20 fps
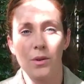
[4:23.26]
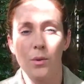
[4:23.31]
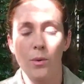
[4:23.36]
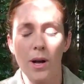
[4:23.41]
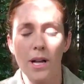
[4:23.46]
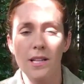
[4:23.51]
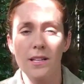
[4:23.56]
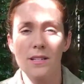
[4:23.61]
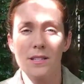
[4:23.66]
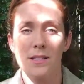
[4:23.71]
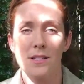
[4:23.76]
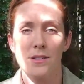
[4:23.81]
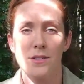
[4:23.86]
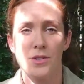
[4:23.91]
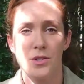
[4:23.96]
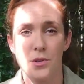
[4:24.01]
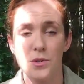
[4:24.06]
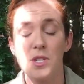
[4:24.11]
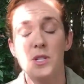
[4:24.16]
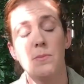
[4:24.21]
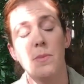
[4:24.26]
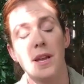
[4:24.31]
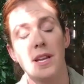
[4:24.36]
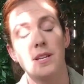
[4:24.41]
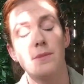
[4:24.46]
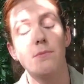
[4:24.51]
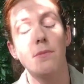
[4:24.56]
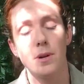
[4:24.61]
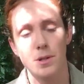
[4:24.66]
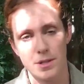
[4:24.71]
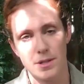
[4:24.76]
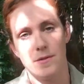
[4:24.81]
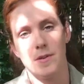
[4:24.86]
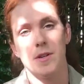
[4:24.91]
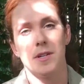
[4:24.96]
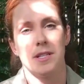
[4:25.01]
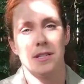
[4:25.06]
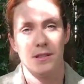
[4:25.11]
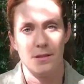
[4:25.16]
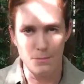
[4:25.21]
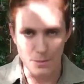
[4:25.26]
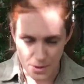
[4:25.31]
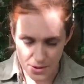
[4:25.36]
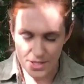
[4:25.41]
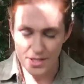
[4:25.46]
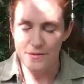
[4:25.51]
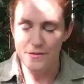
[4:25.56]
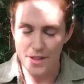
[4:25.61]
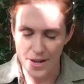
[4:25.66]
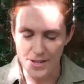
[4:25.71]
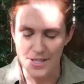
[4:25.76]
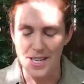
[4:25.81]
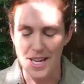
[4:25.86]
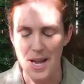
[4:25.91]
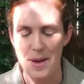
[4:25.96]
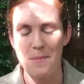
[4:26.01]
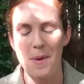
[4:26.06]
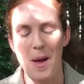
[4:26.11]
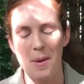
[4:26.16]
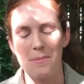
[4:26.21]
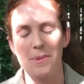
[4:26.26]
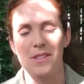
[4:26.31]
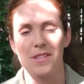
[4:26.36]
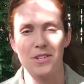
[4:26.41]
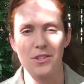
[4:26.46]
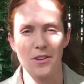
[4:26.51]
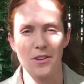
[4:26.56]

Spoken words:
koalas do spend most of their time up in the